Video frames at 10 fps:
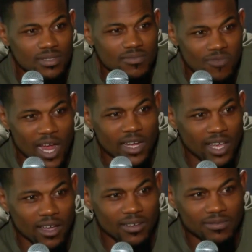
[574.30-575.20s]
right
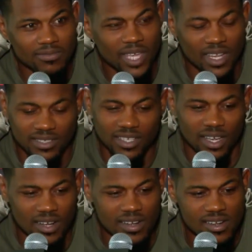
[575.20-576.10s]
now that has
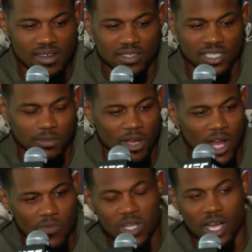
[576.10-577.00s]
done just about
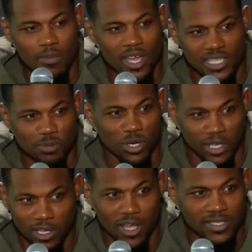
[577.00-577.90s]
every combat sport
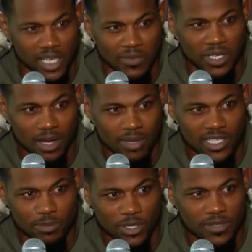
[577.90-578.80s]
and lost in every combat
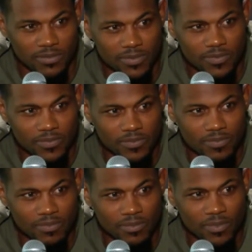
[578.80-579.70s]
sport?
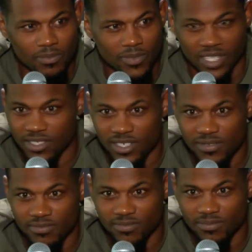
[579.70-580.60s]
Is there?
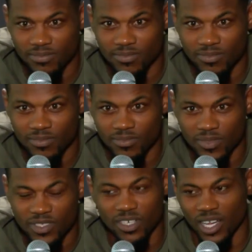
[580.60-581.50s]

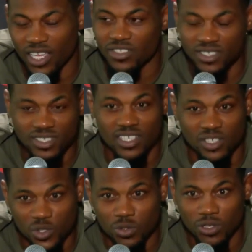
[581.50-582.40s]
So I guess you could say he's a
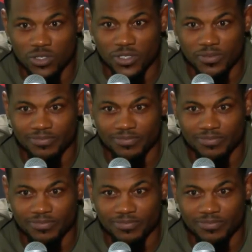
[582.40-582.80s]
true loser.